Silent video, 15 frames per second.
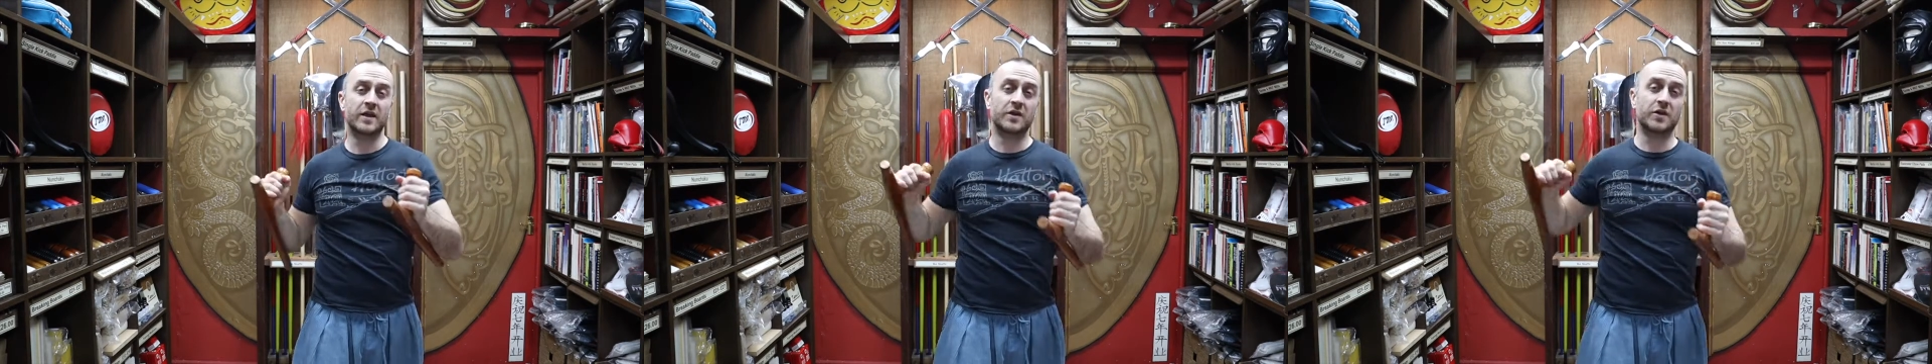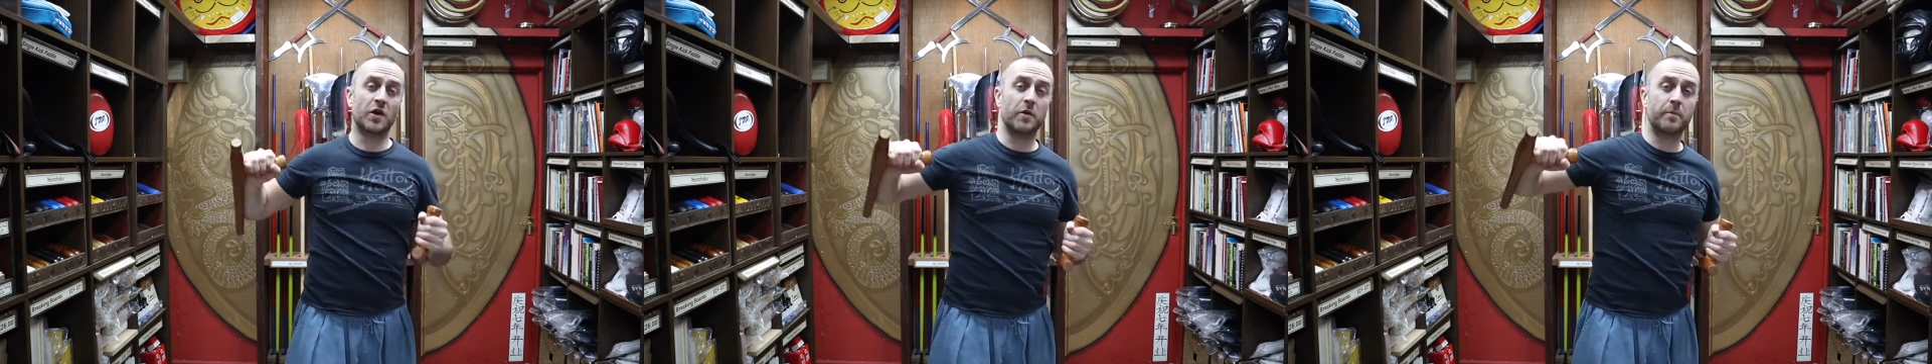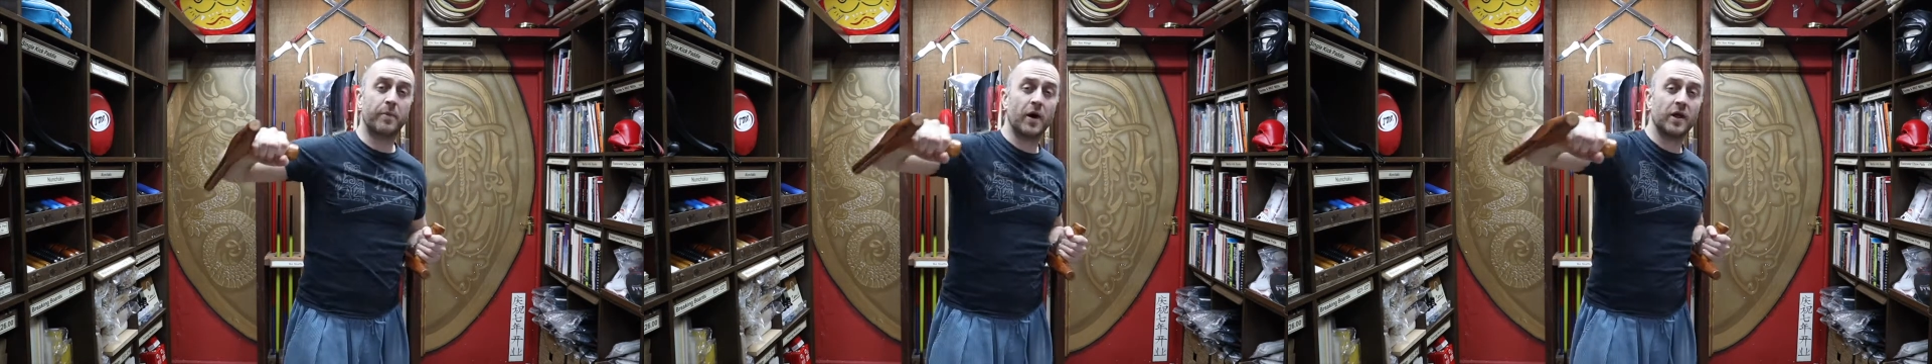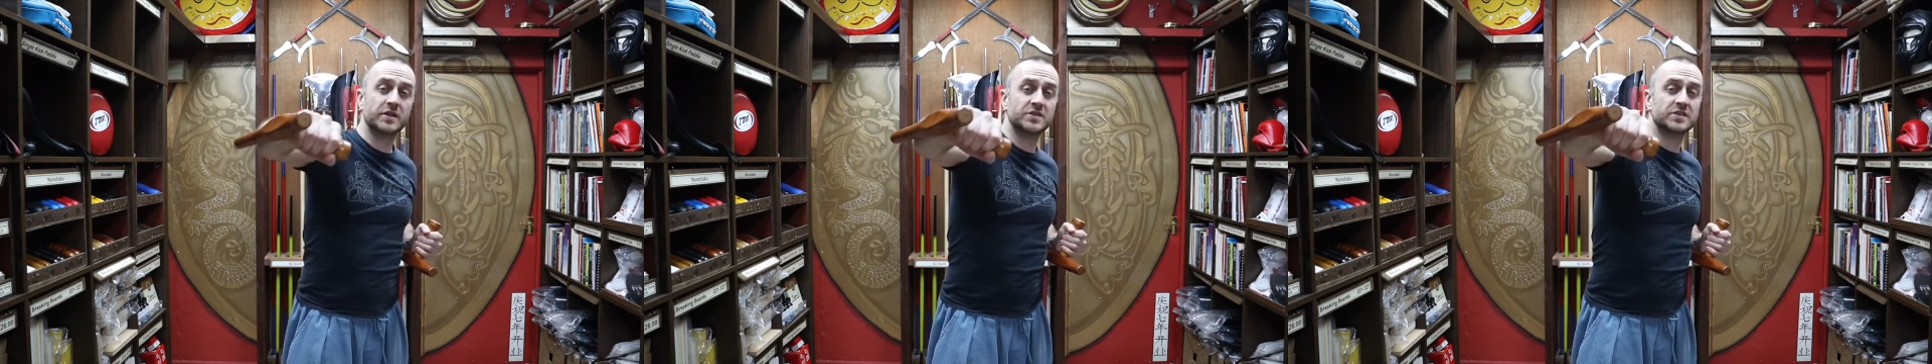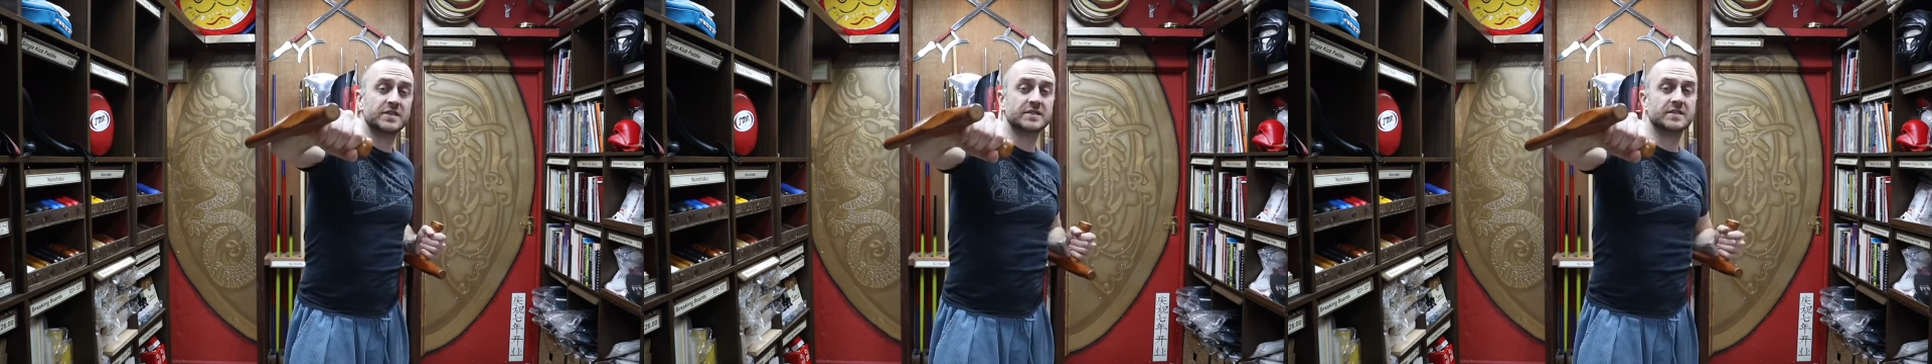You know,
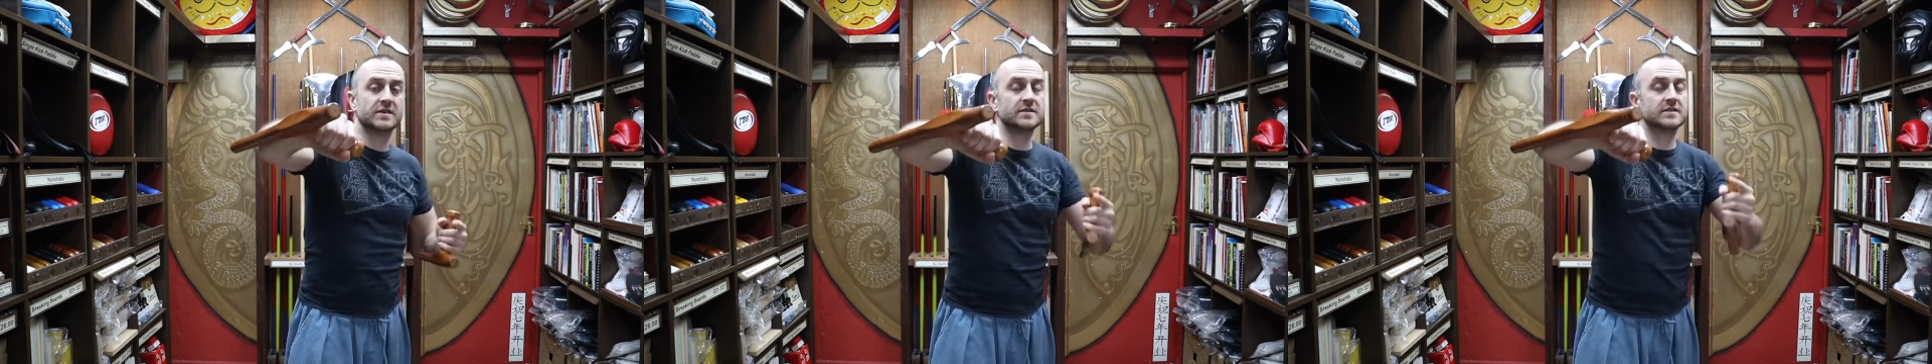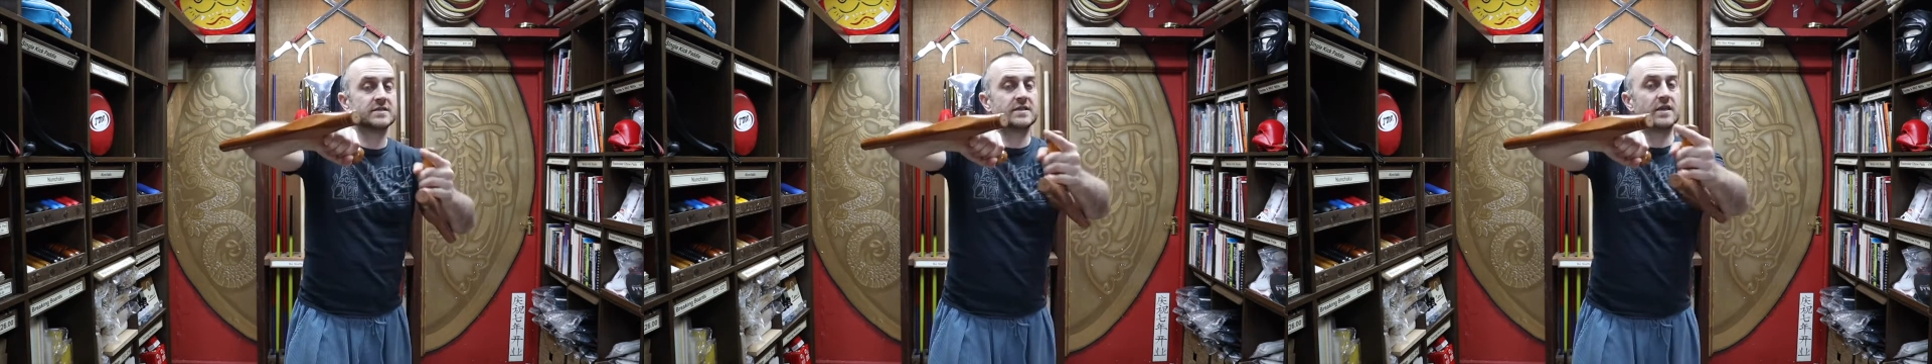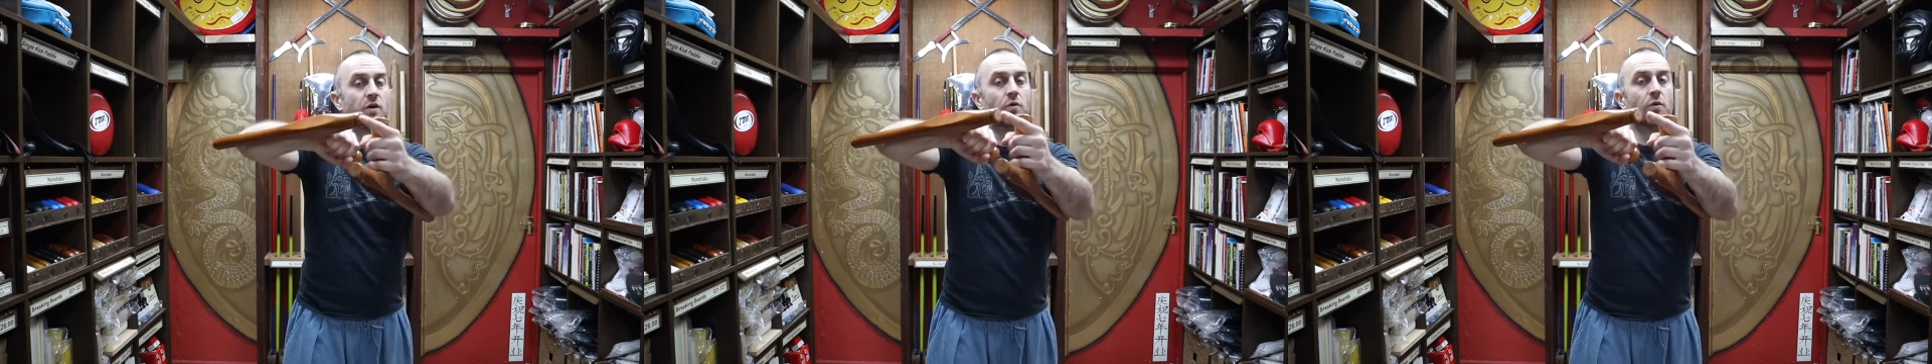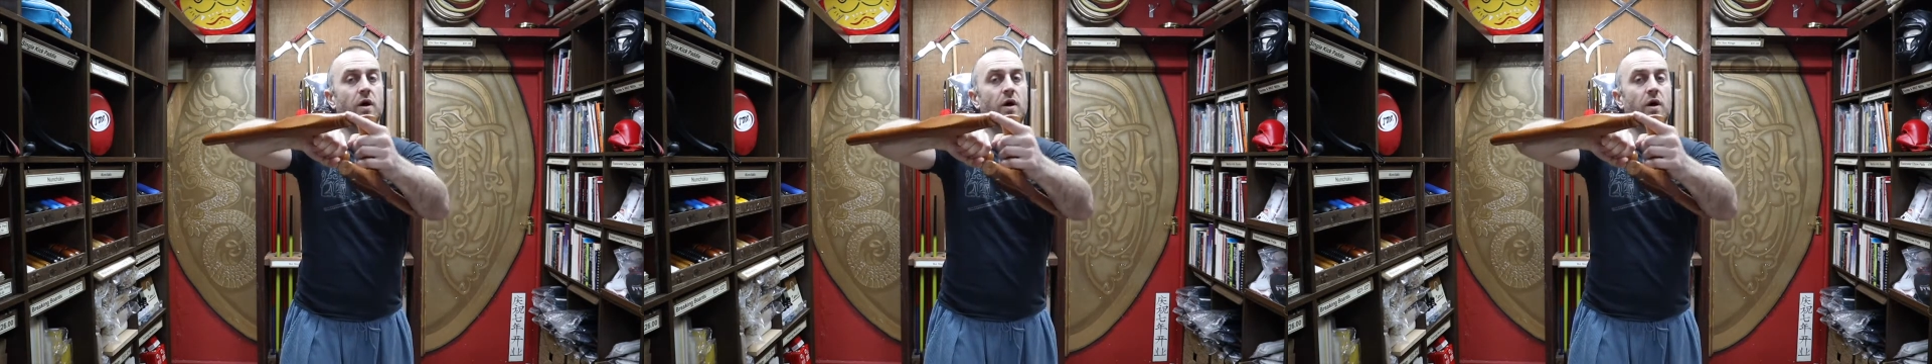punches can still